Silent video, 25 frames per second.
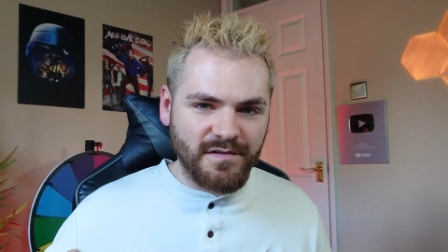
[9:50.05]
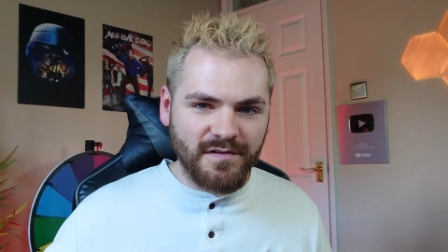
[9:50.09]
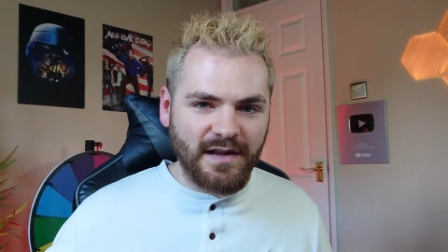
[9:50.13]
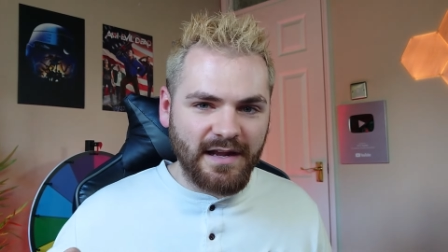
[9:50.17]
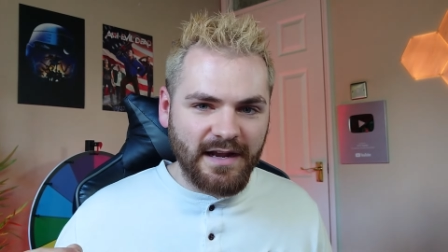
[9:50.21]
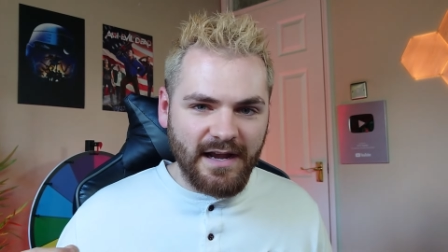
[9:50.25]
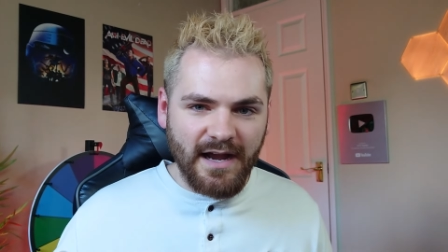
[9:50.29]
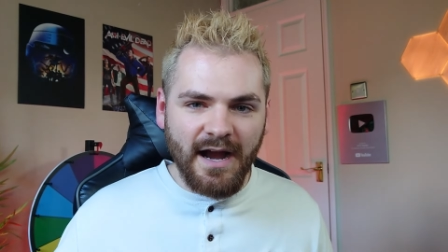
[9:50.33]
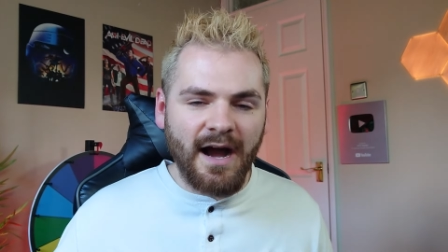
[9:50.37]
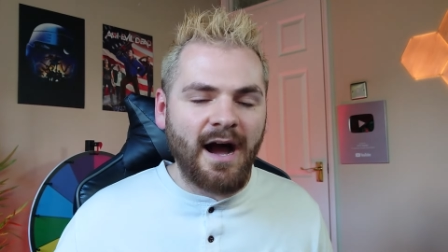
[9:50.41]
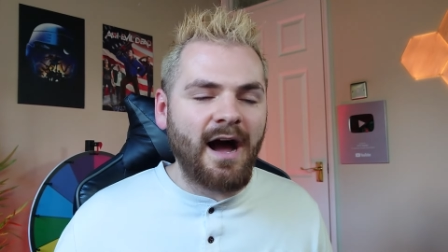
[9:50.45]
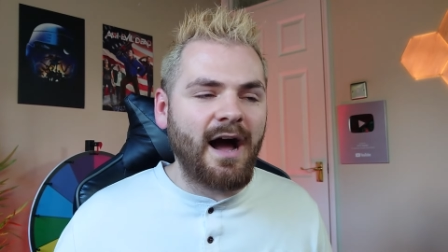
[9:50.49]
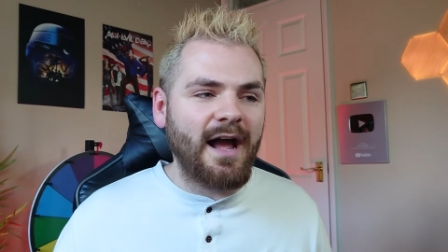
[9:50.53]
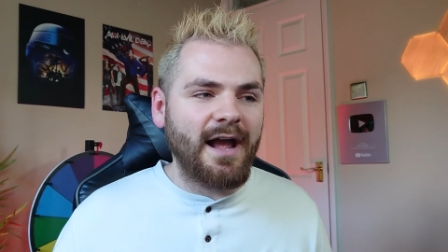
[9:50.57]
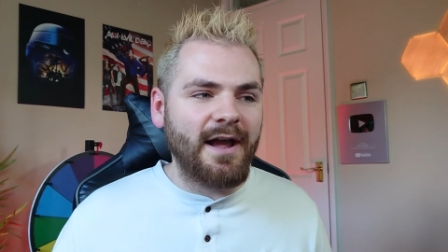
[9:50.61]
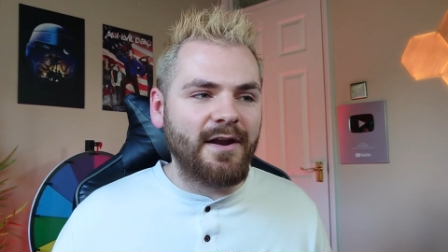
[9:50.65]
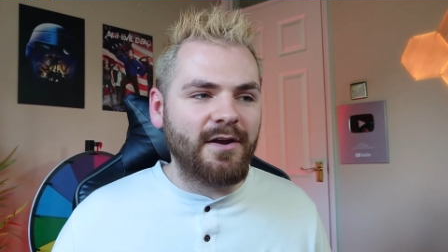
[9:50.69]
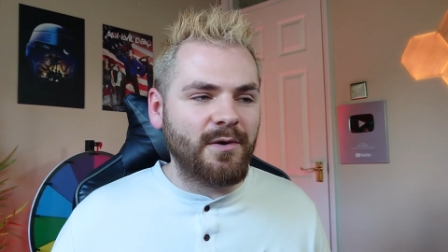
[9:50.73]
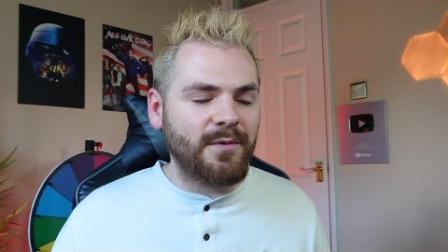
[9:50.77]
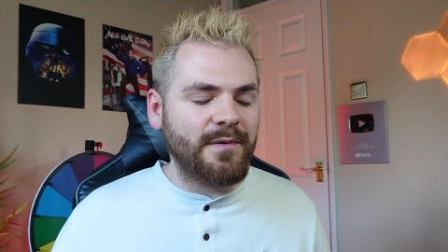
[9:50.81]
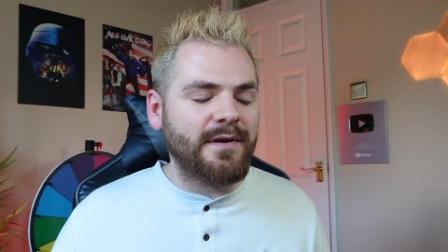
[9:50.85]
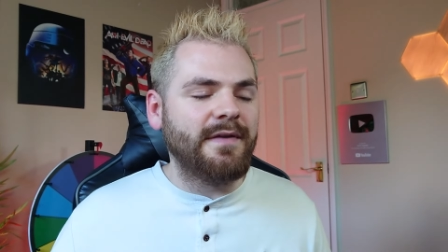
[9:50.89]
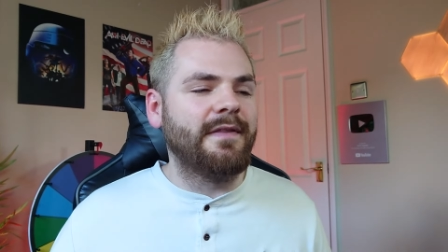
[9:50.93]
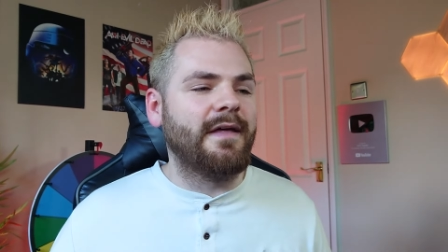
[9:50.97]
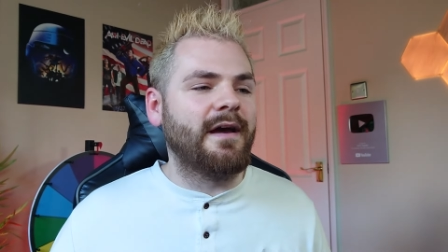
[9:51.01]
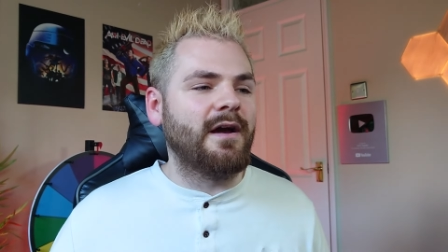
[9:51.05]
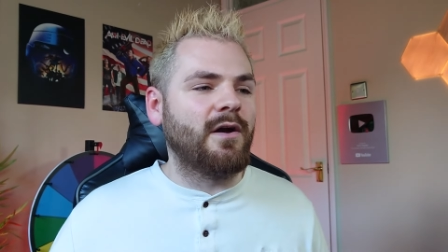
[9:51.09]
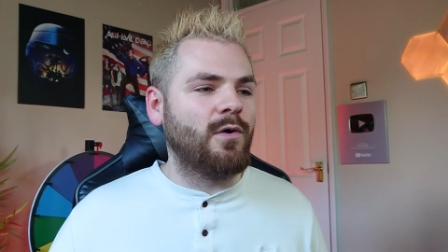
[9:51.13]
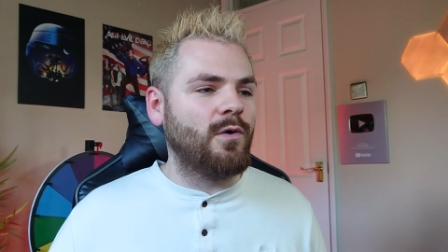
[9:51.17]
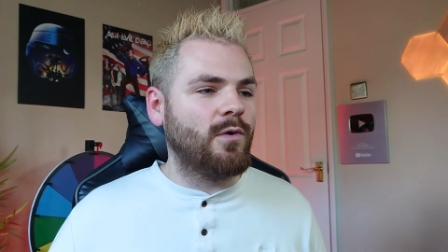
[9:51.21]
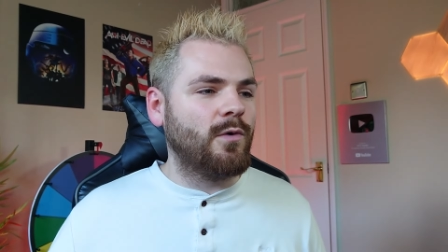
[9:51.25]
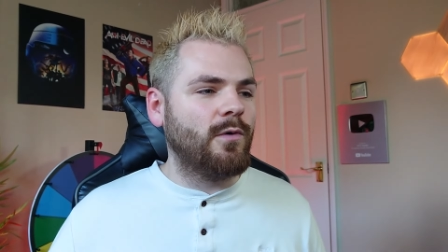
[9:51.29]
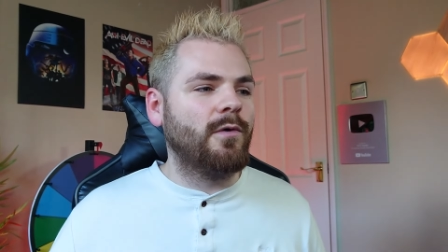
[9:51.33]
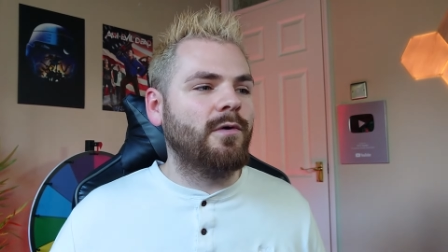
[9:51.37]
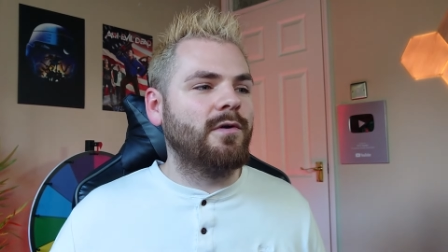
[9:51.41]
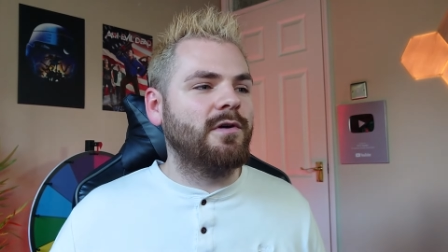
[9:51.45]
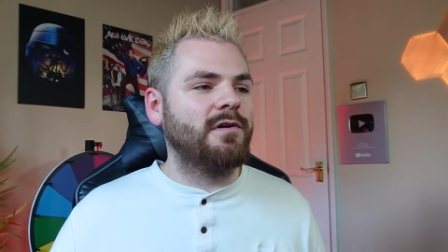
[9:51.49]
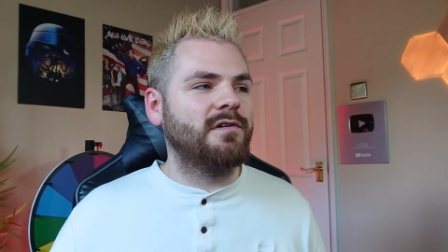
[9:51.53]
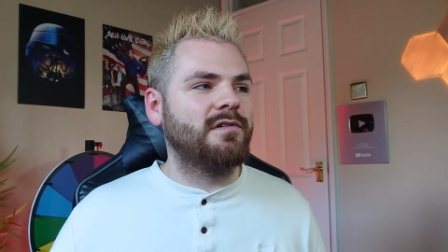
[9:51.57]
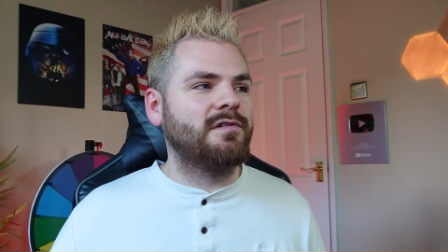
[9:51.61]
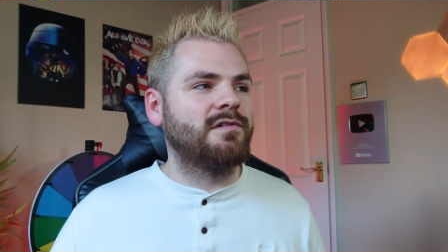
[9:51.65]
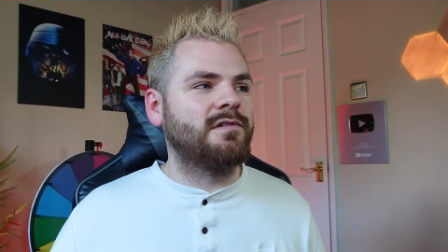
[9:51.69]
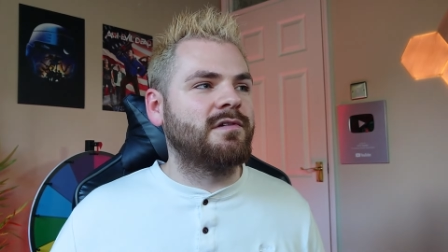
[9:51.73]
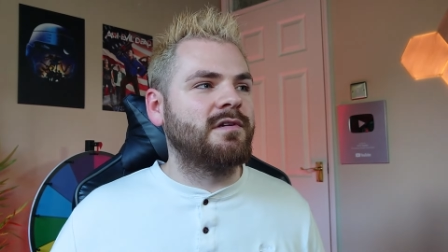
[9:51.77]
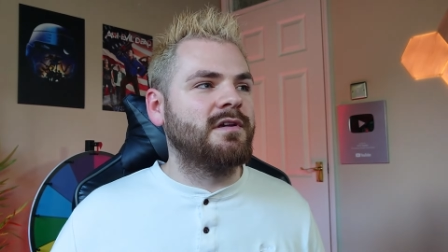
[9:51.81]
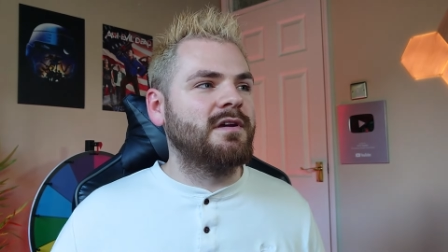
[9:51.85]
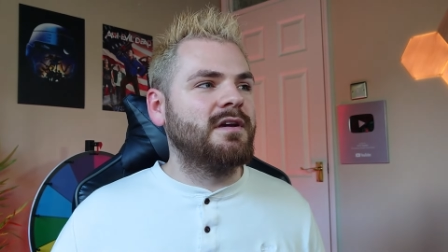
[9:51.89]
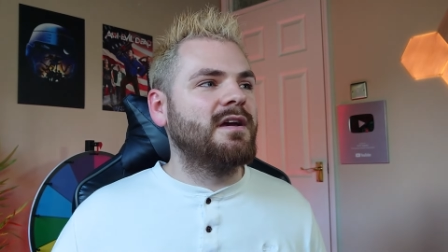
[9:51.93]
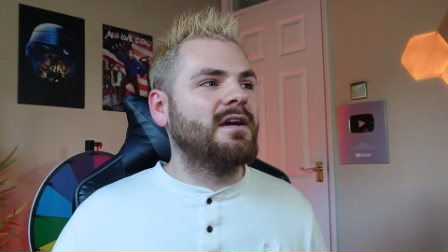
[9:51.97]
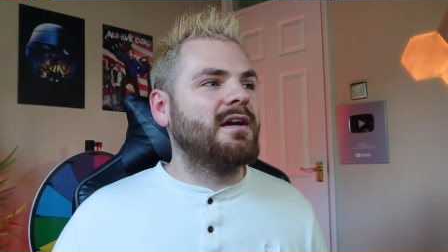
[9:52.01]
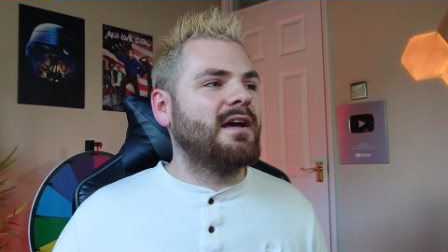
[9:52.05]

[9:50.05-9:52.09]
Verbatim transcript: into like a higher note in that chorus.